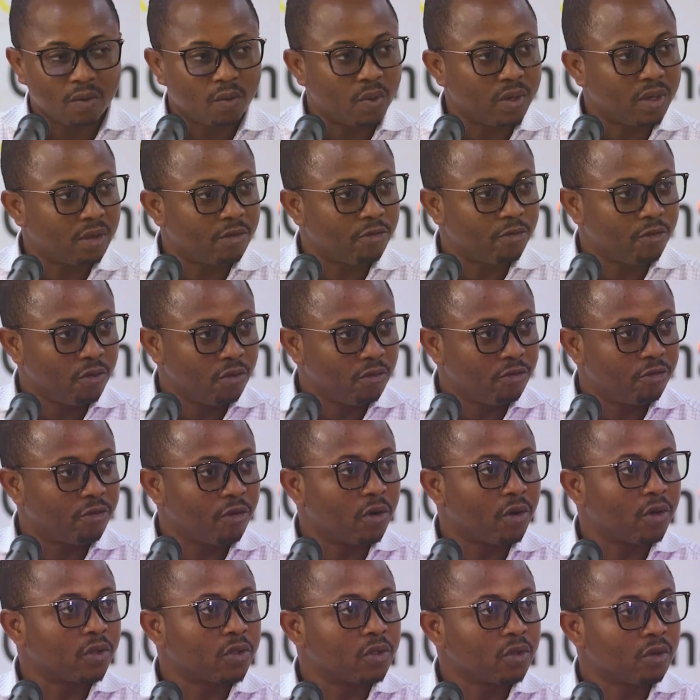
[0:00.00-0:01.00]
with the full
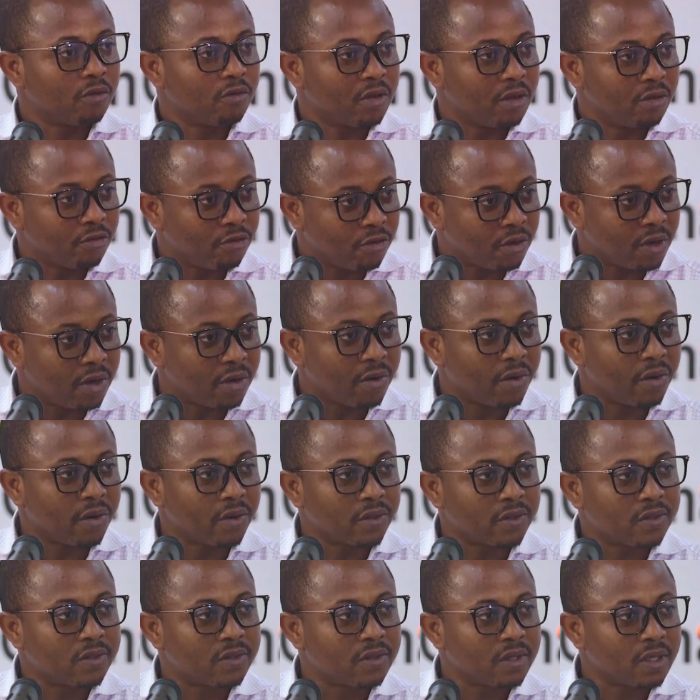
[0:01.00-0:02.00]
force of the
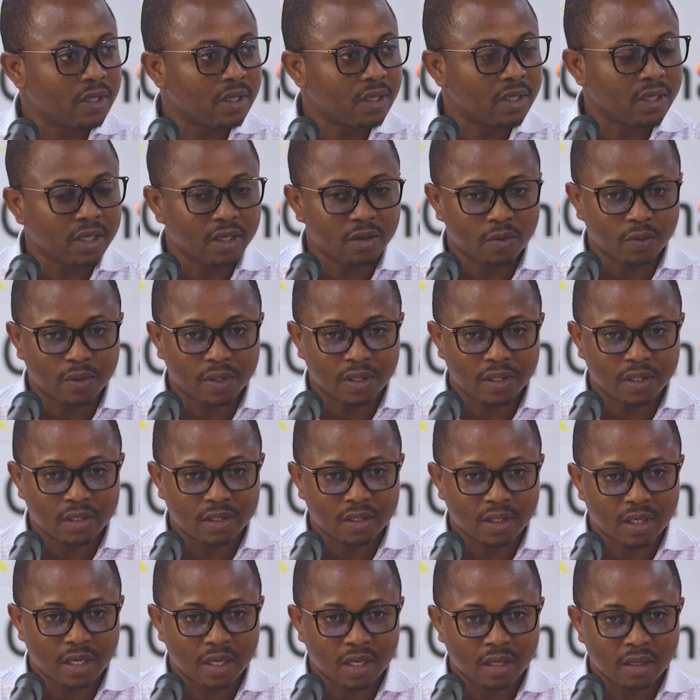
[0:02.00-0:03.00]
various
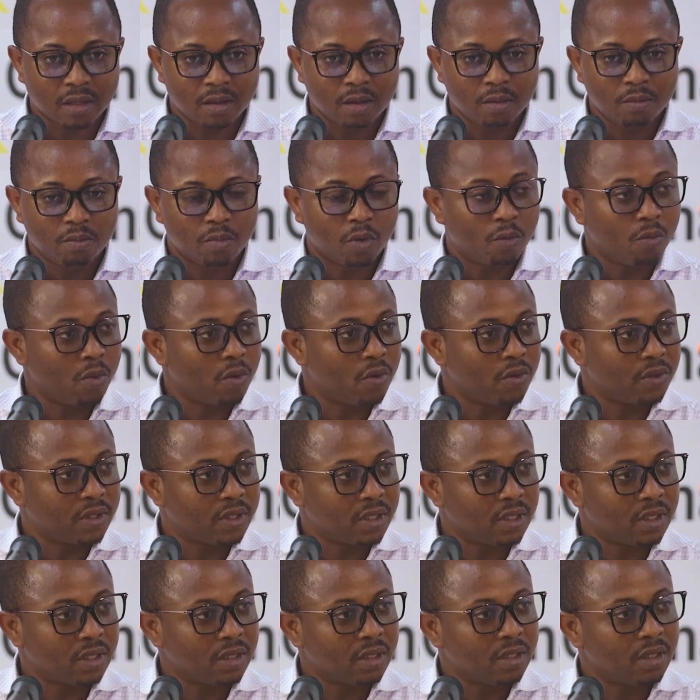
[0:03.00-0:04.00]
educational
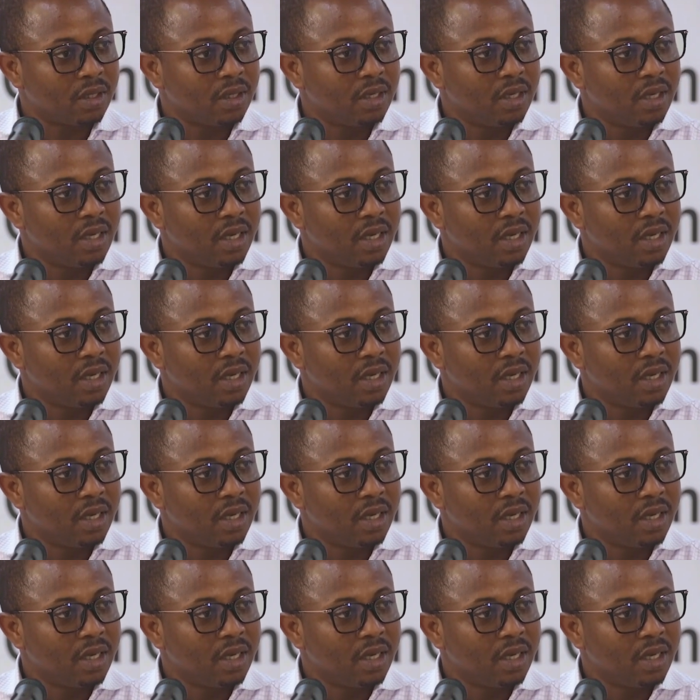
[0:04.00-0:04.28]
promotion